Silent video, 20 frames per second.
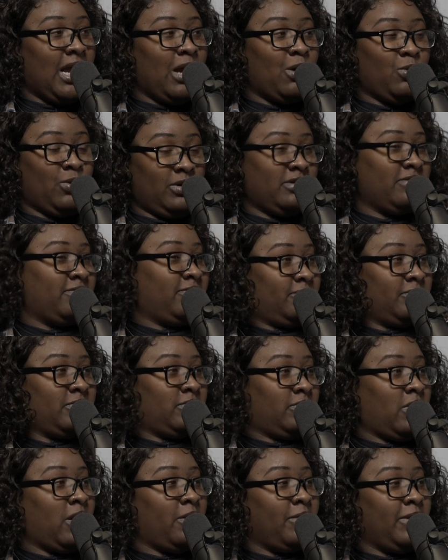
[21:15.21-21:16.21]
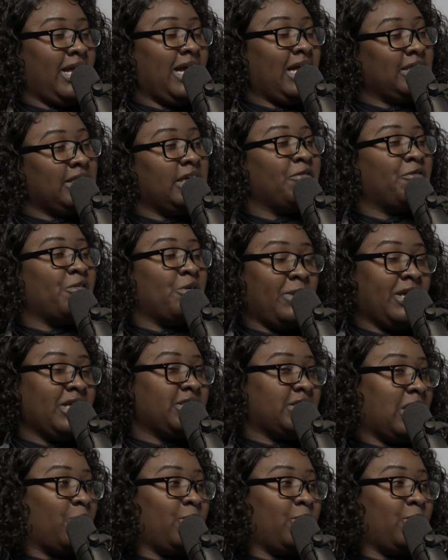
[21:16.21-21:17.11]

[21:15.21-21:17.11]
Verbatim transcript: I would have already had the information.